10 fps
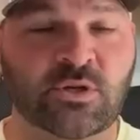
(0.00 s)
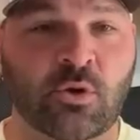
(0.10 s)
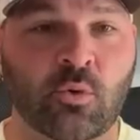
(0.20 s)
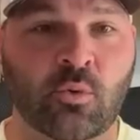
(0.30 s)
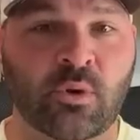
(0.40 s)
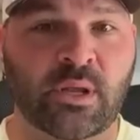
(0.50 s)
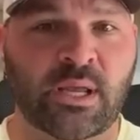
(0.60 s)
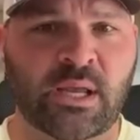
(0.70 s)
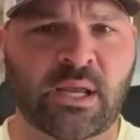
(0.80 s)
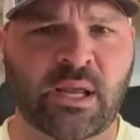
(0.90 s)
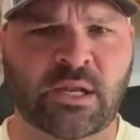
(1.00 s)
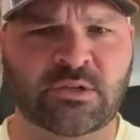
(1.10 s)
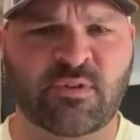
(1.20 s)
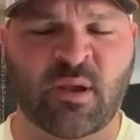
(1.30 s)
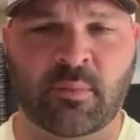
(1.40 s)
So he and
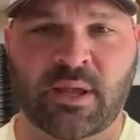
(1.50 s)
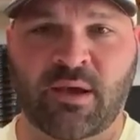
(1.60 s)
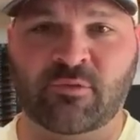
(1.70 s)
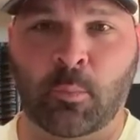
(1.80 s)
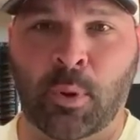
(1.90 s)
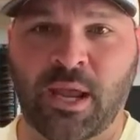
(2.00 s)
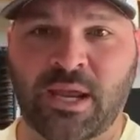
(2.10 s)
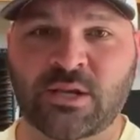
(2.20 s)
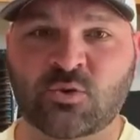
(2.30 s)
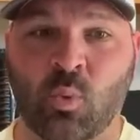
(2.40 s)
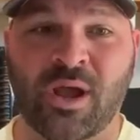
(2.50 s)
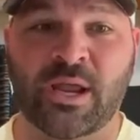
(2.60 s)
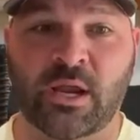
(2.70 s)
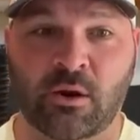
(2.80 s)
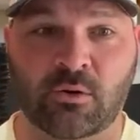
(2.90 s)
his family have to pay his way
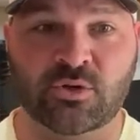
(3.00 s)
here.